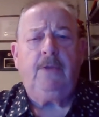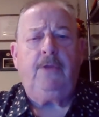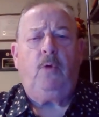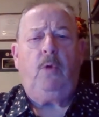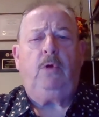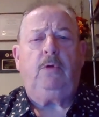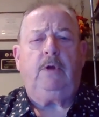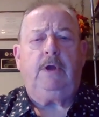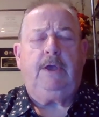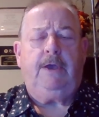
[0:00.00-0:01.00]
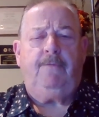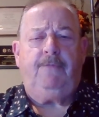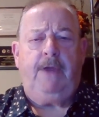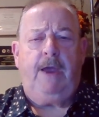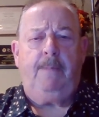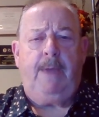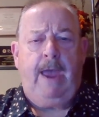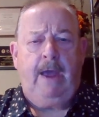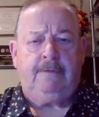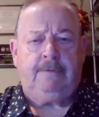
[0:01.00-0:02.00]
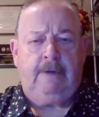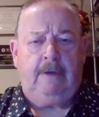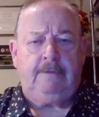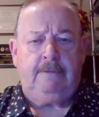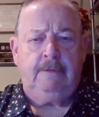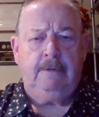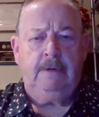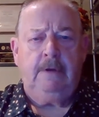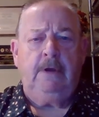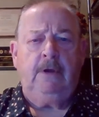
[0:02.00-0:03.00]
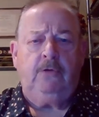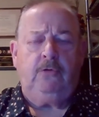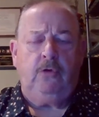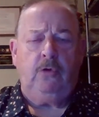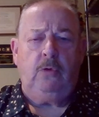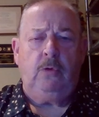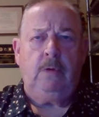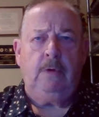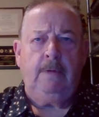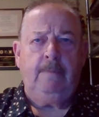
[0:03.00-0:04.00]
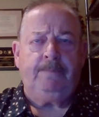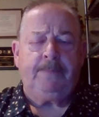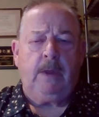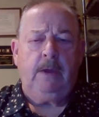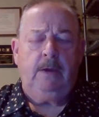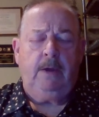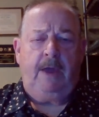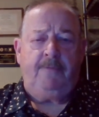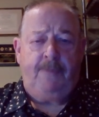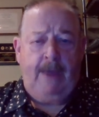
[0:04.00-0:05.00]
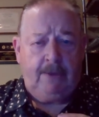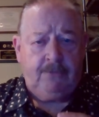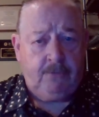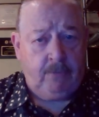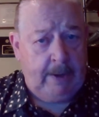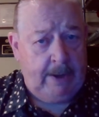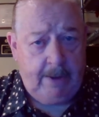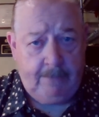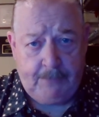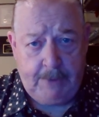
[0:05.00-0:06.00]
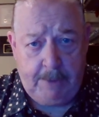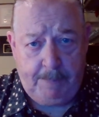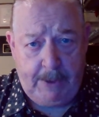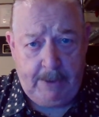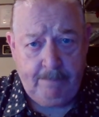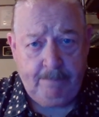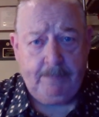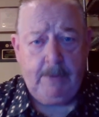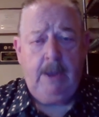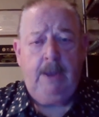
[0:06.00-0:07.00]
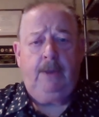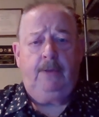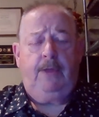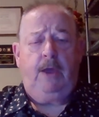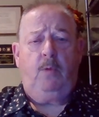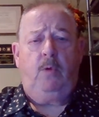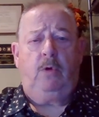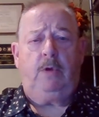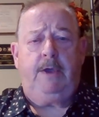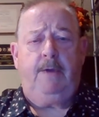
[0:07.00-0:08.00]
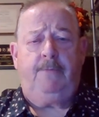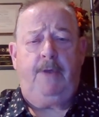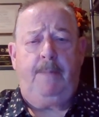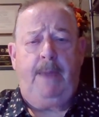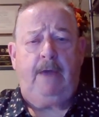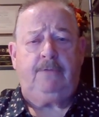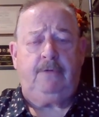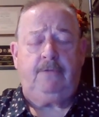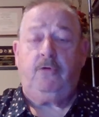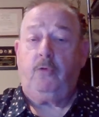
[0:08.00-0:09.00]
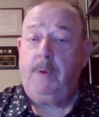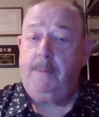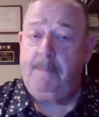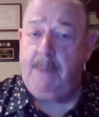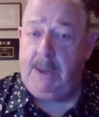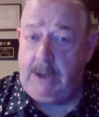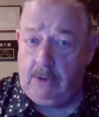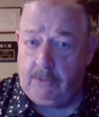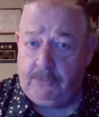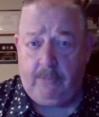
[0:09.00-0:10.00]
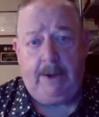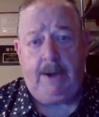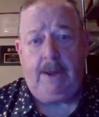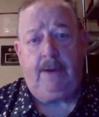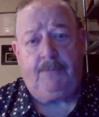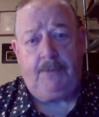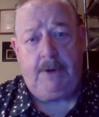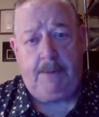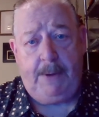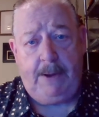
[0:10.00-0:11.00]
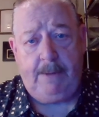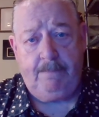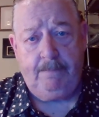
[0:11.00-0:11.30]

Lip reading: that will give them access to advanced training if need be. They will give them access to remedial training if need be.